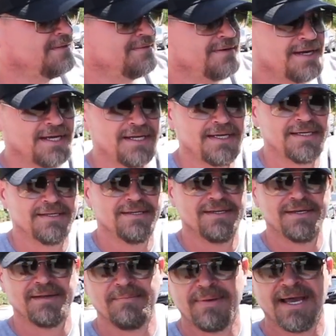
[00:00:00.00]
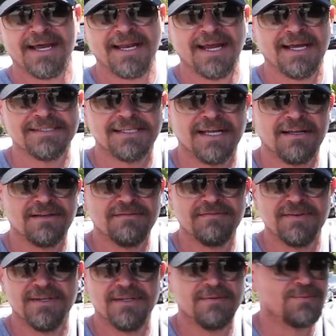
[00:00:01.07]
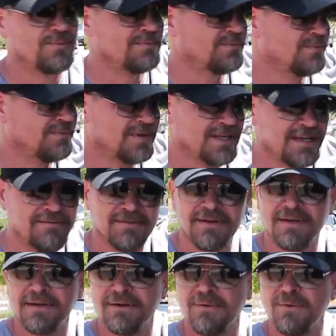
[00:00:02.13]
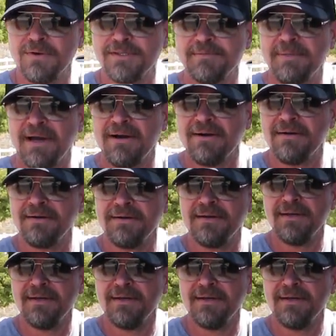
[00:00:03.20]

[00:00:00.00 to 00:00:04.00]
right? Being a badass Hellephant, 1100 horsepower